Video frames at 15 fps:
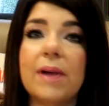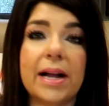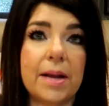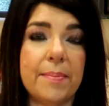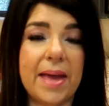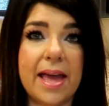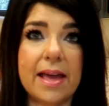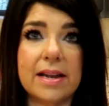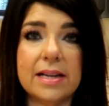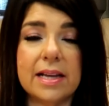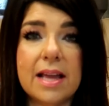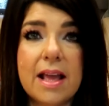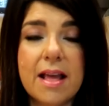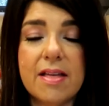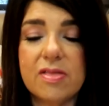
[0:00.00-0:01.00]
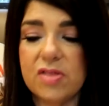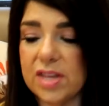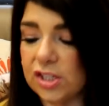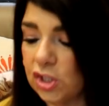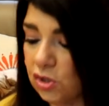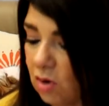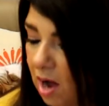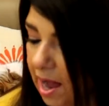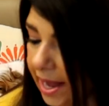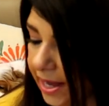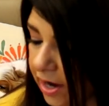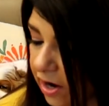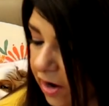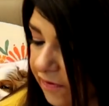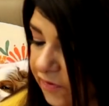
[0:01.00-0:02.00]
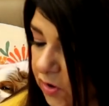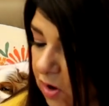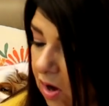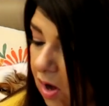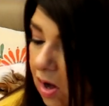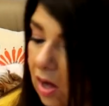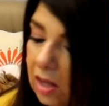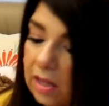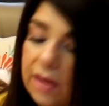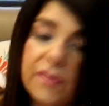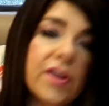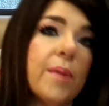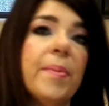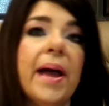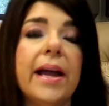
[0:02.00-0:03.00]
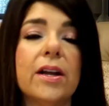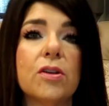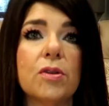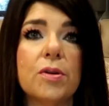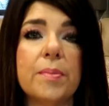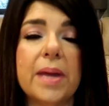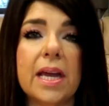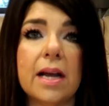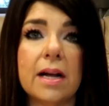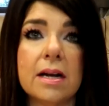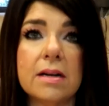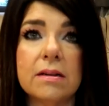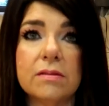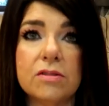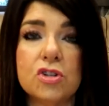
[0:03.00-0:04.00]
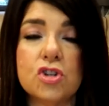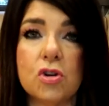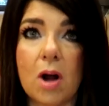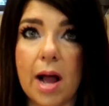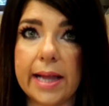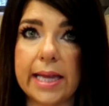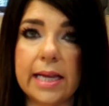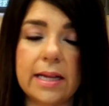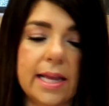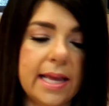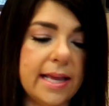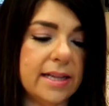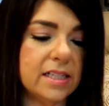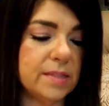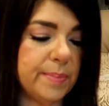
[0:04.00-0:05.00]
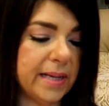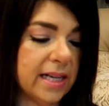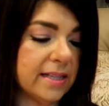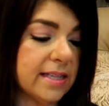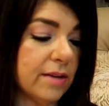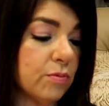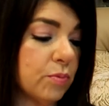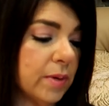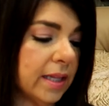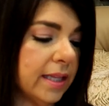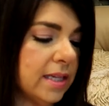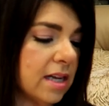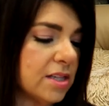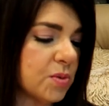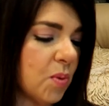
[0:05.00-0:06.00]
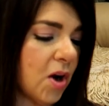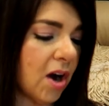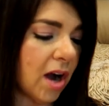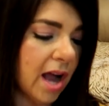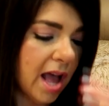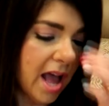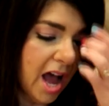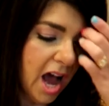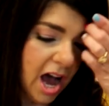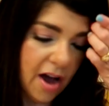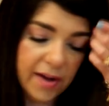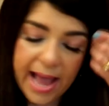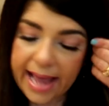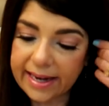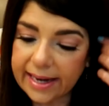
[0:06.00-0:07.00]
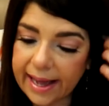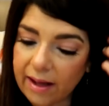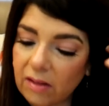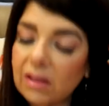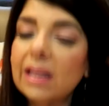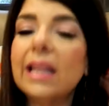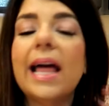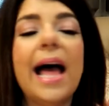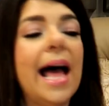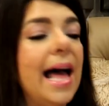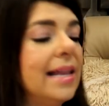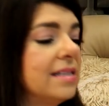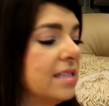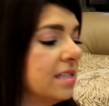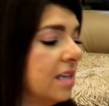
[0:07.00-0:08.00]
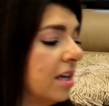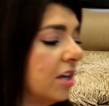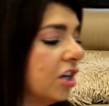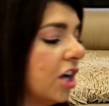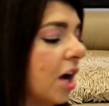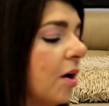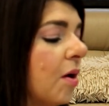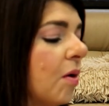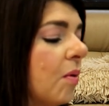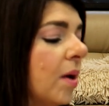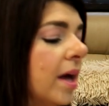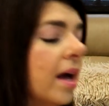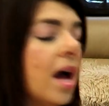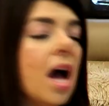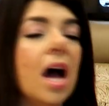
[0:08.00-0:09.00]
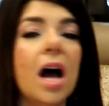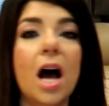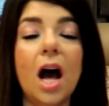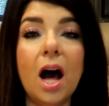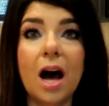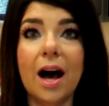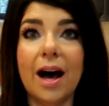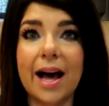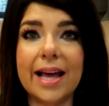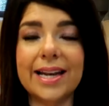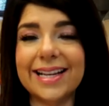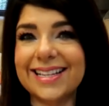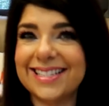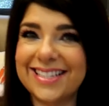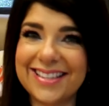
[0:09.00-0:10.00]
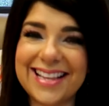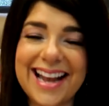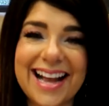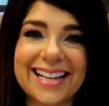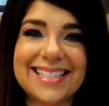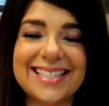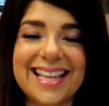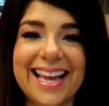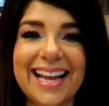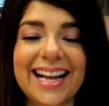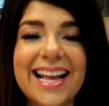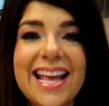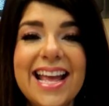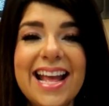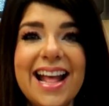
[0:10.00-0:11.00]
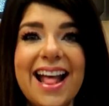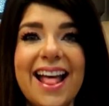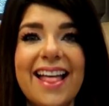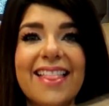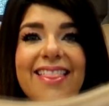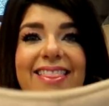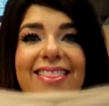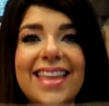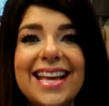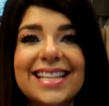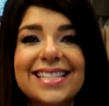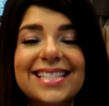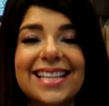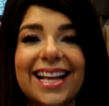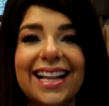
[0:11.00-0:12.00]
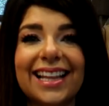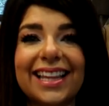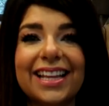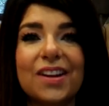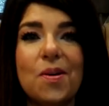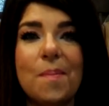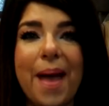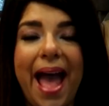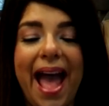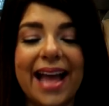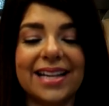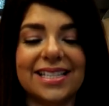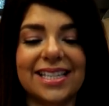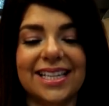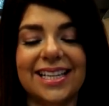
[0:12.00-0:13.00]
recommend this dryer for all of your pet grooming drying needs because it really does work. Okay, now let's go on to the next thing. This little mat